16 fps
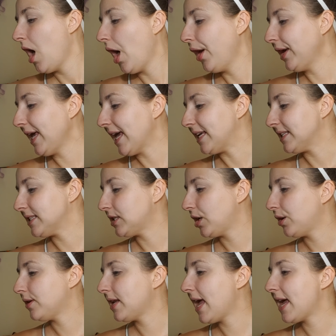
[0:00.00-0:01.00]
Okay, so
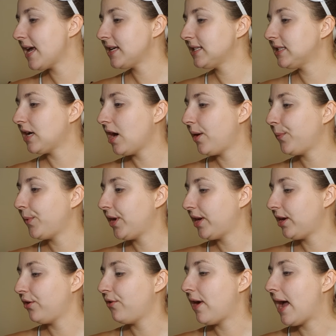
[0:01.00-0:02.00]
next I'm going
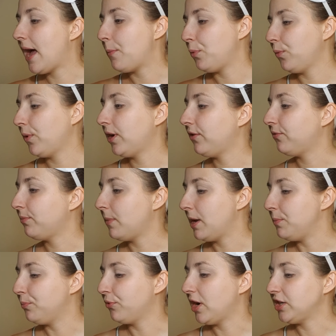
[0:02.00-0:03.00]
to grab one of my
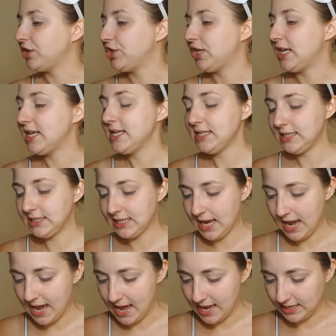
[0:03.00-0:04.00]
brushes,
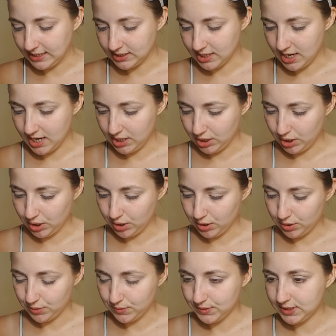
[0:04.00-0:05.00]
and I
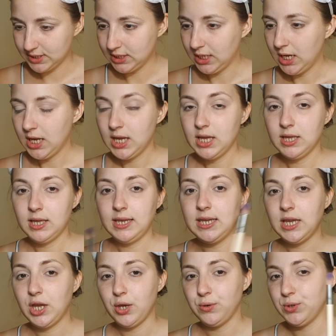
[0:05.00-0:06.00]
use
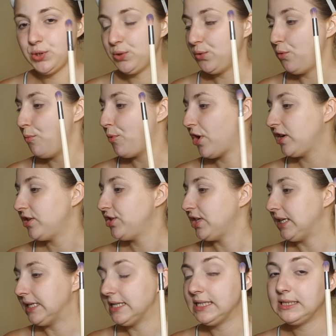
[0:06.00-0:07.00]
Eco Tool
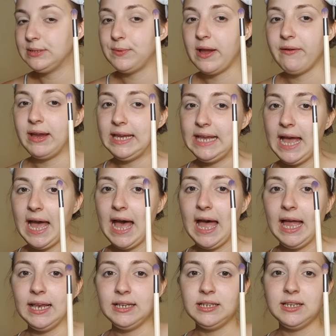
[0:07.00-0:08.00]
brushes where I
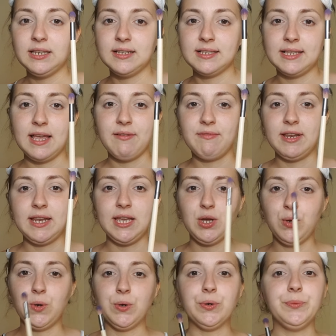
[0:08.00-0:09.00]
can because they're really
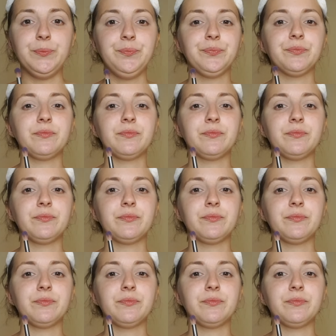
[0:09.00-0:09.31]
cool.